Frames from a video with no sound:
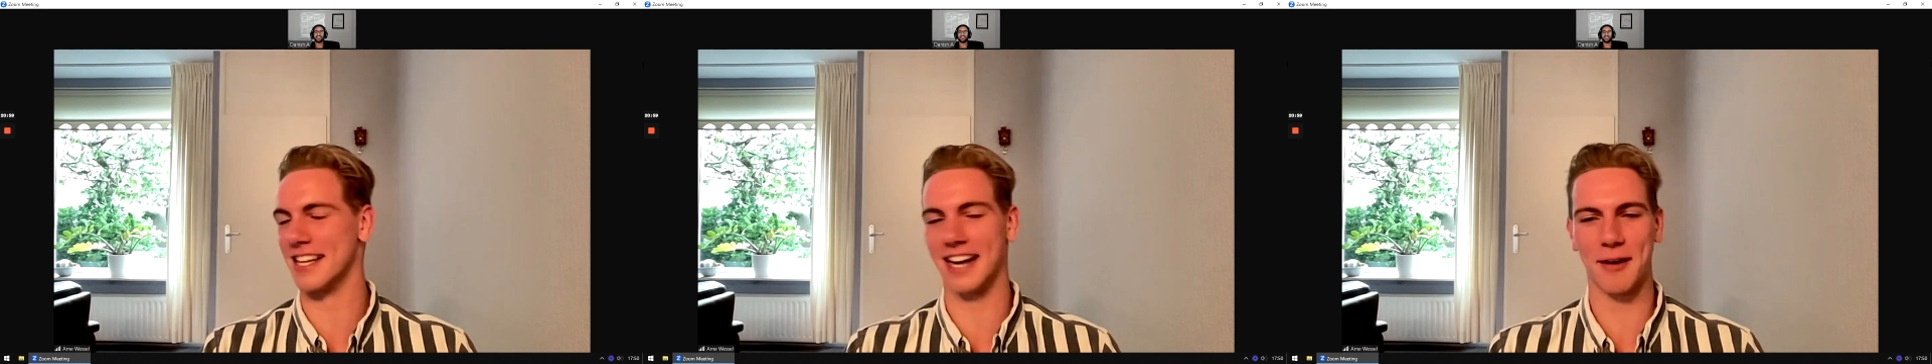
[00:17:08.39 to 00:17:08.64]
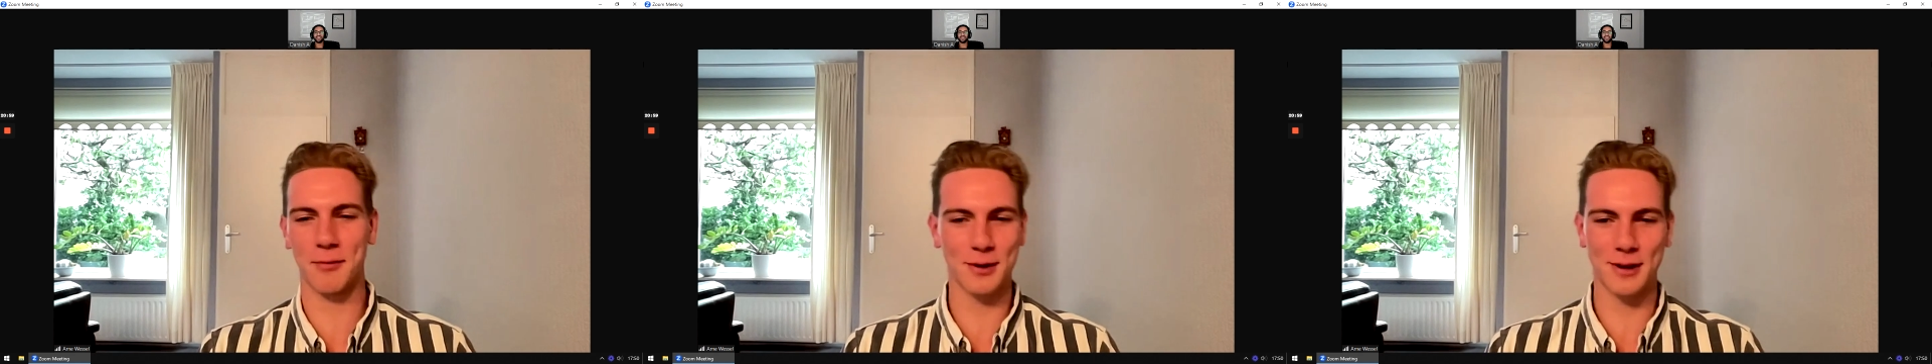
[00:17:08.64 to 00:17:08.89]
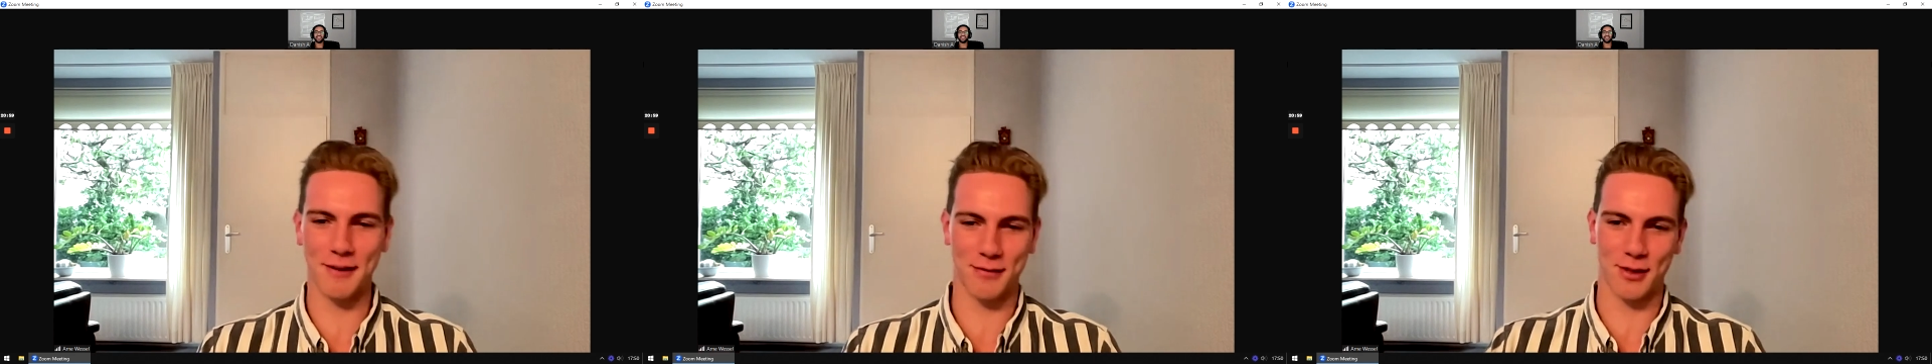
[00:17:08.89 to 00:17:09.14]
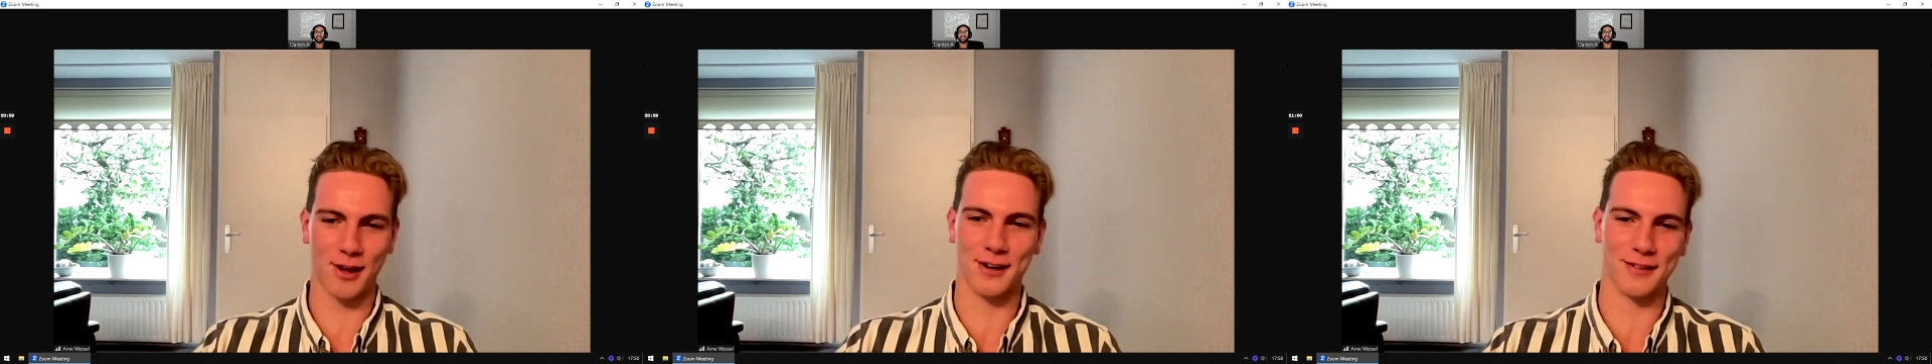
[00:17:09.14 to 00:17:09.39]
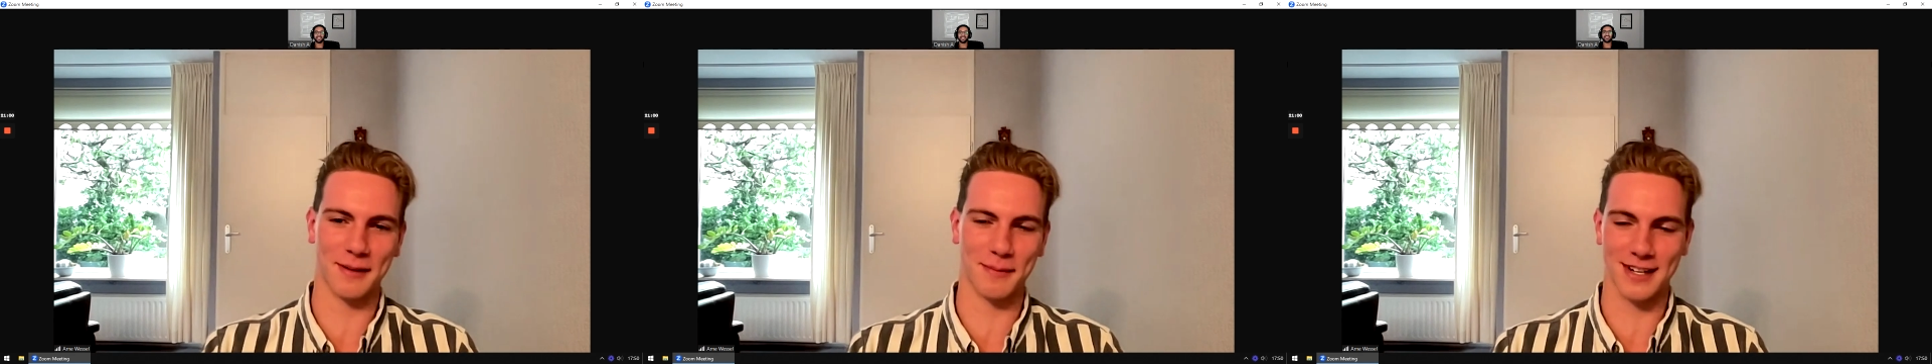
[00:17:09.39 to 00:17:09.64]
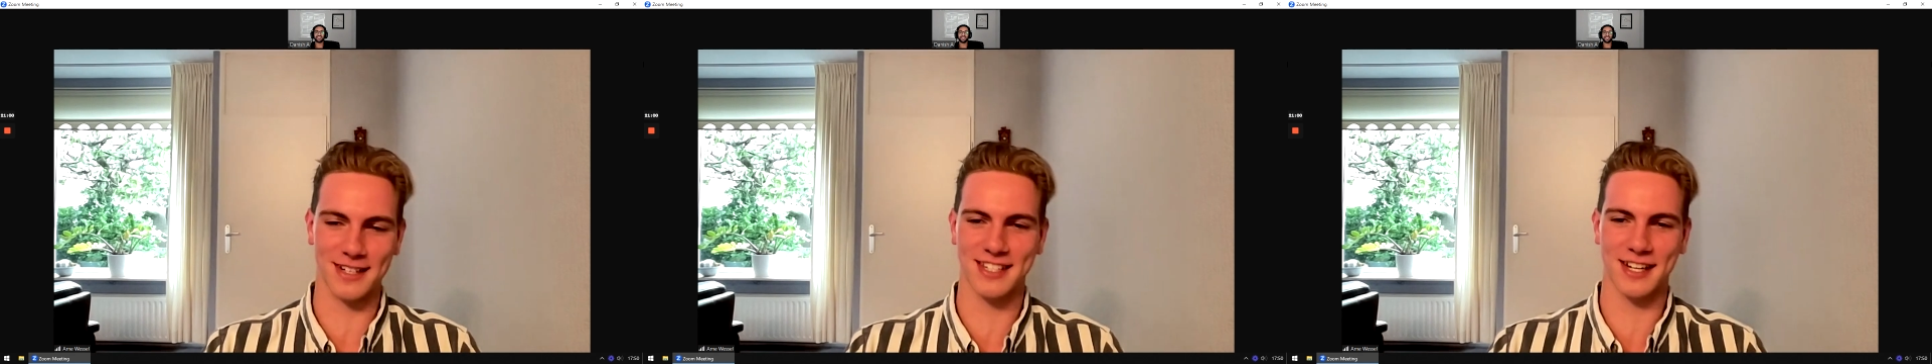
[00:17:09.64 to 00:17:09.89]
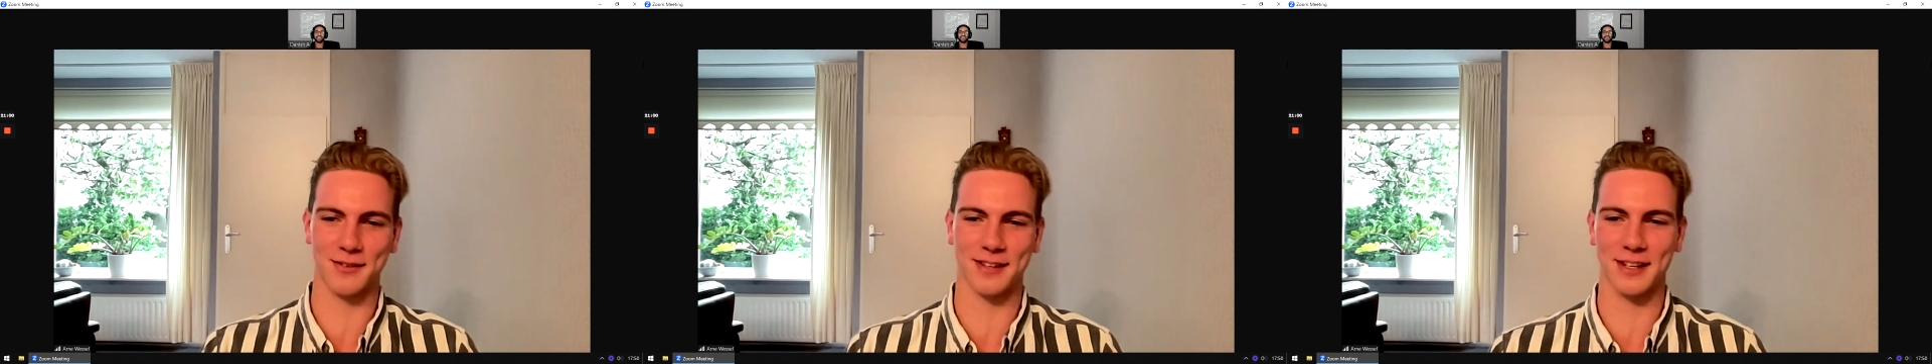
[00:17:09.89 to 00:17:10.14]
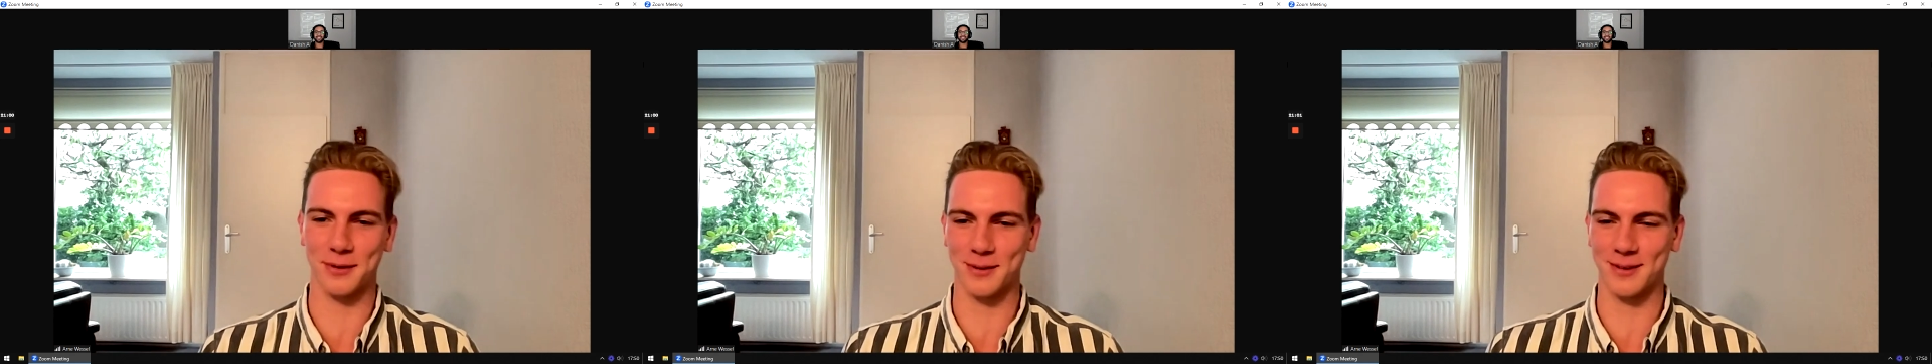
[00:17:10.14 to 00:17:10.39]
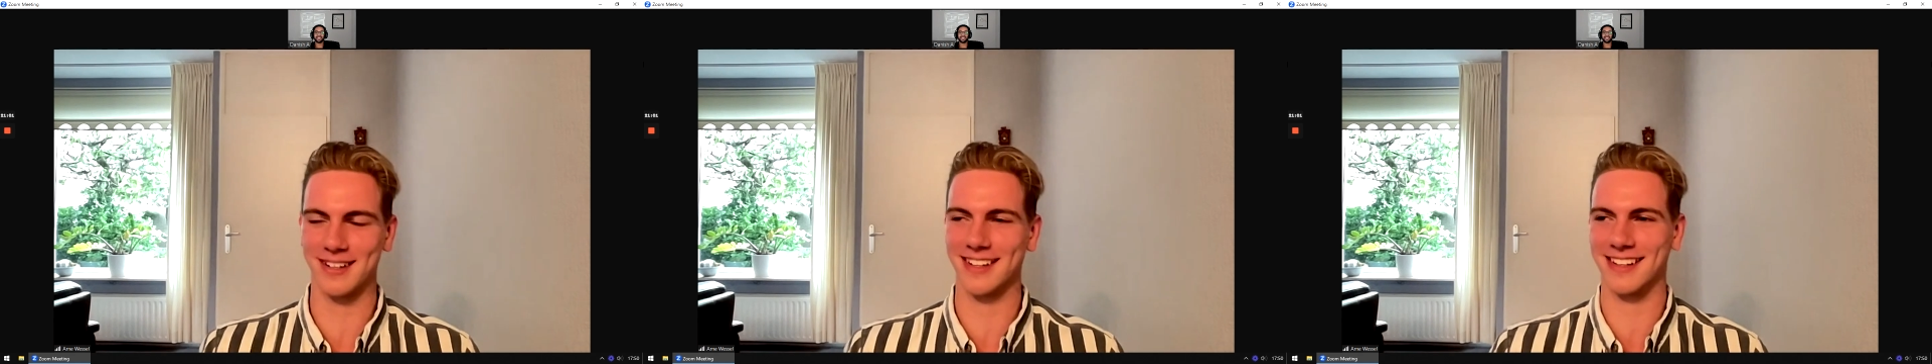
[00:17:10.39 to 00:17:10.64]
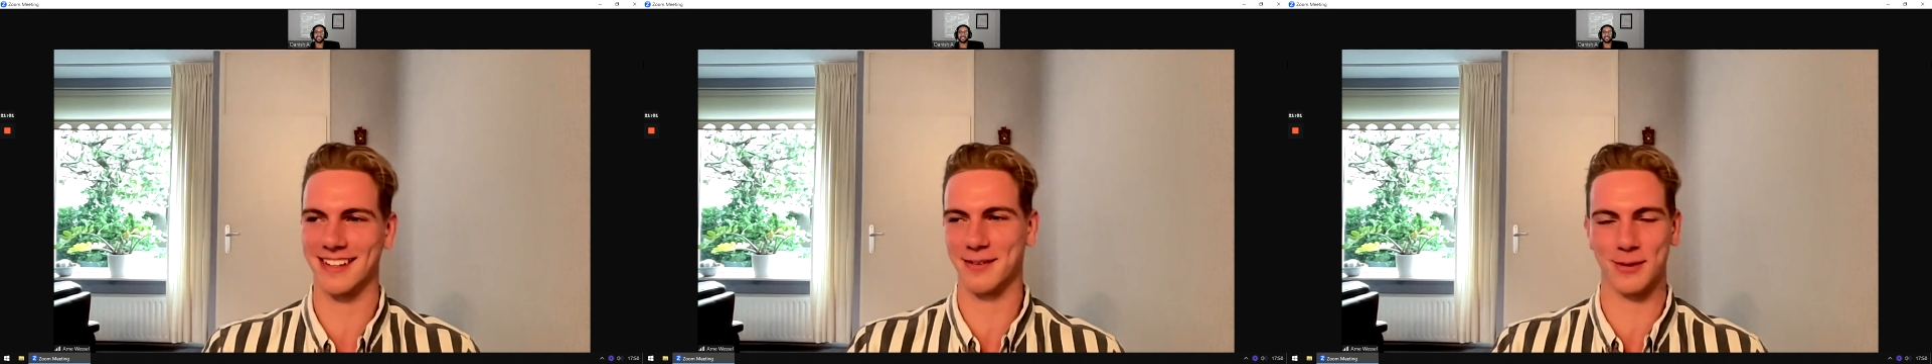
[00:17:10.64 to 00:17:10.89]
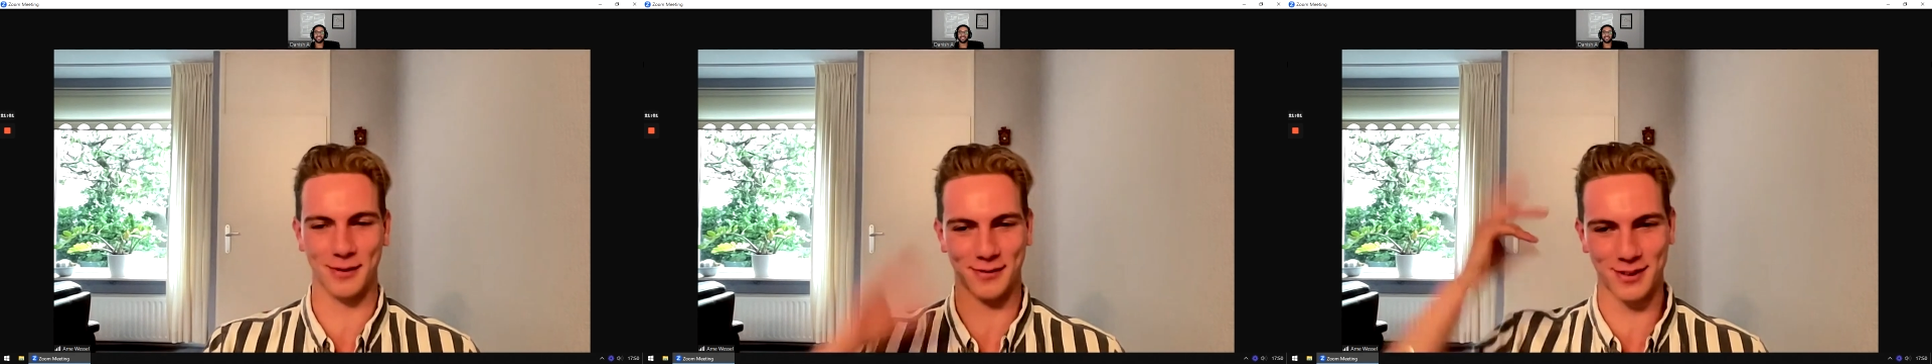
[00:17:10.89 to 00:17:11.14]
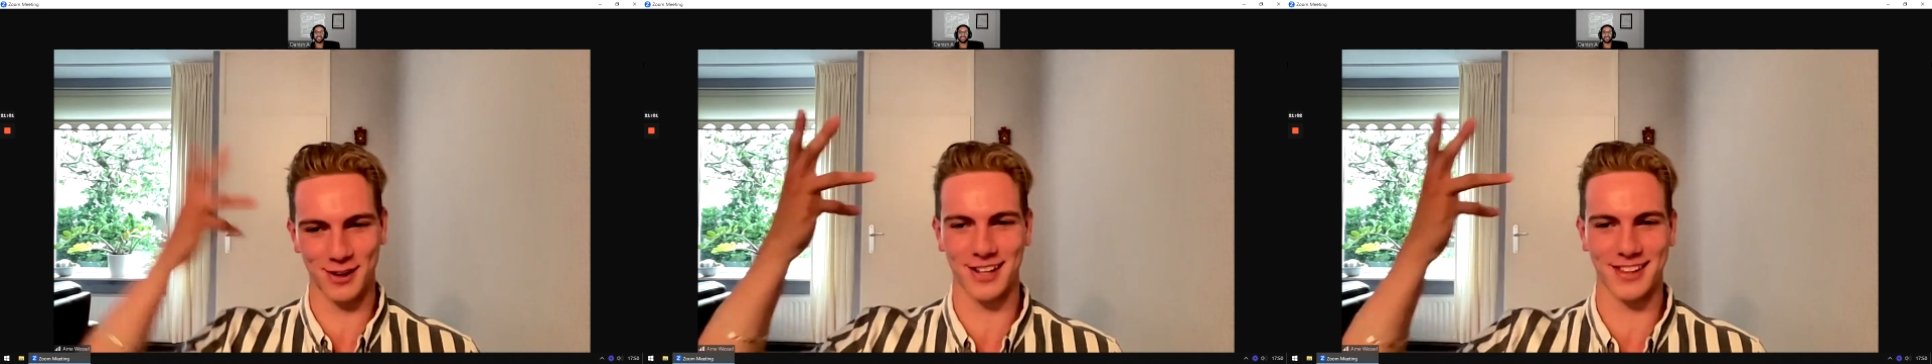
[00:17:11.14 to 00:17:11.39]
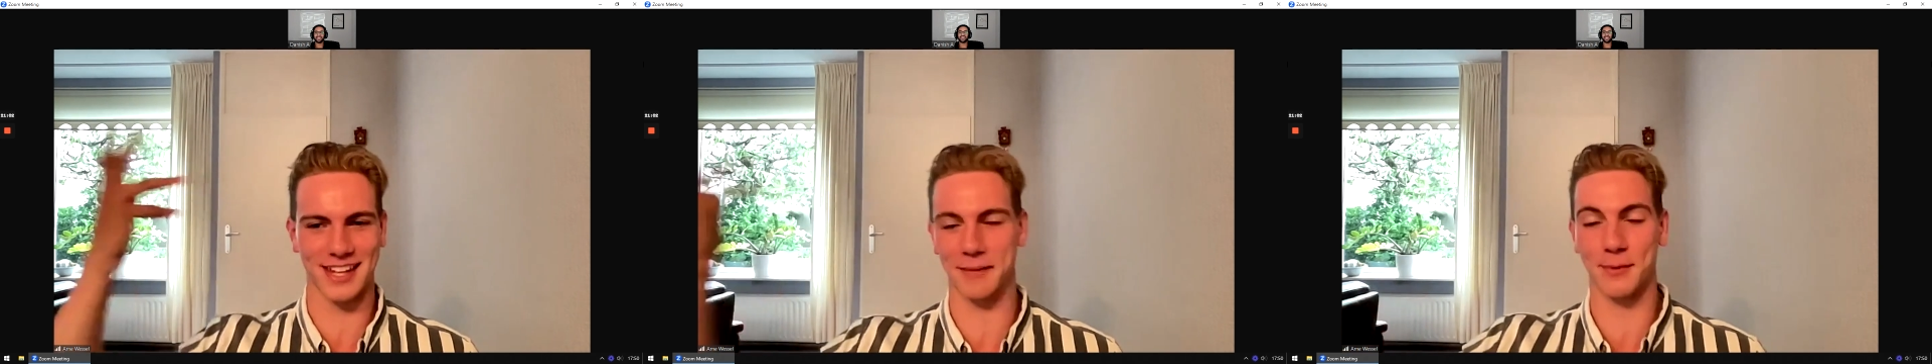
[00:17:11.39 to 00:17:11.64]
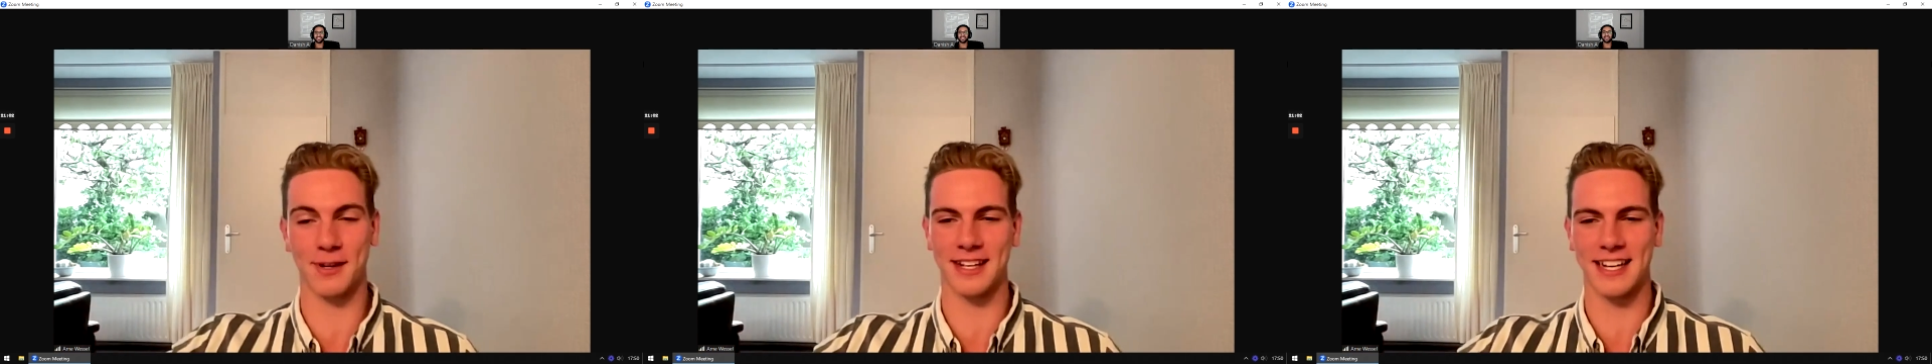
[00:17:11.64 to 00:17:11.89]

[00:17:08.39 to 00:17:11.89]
I wouldn't have thought of that myself, that you would have thought that, but